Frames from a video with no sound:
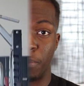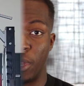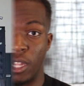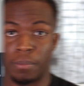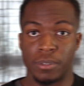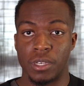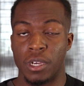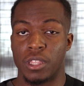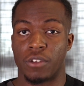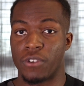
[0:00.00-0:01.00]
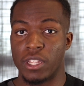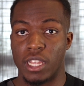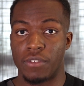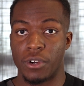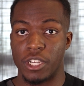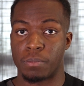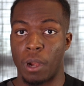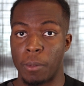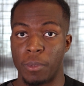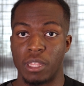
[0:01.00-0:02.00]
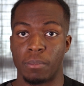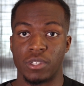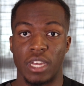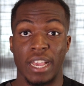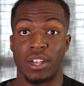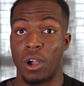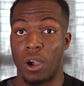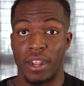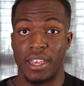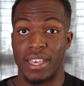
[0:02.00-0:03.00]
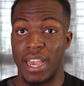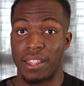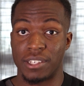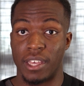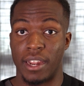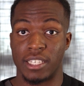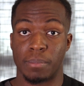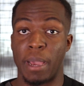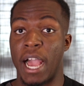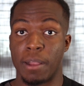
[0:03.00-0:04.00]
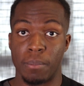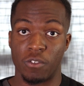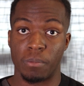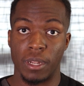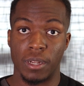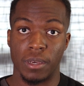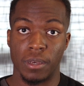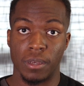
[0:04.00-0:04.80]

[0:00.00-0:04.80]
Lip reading: pull-ups, the front lever is probably the most iconic calisthenics back movement.